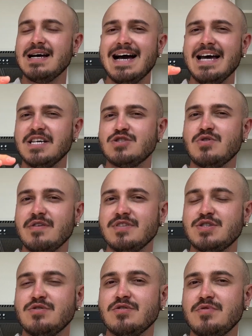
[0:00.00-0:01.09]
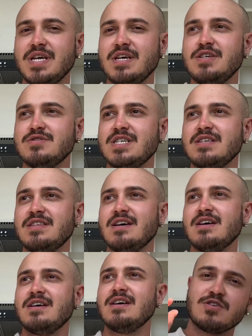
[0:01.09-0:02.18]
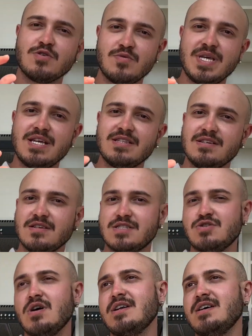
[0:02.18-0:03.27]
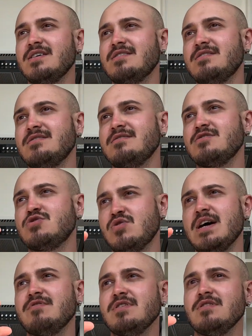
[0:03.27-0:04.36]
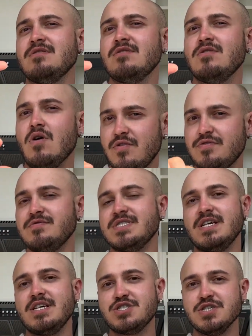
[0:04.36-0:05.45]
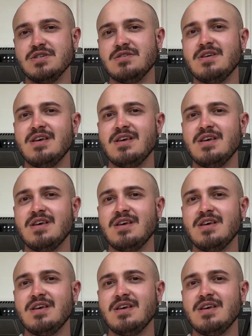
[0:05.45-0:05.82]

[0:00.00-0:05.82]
I can travel to Korea using the Korean electronic travel authorization.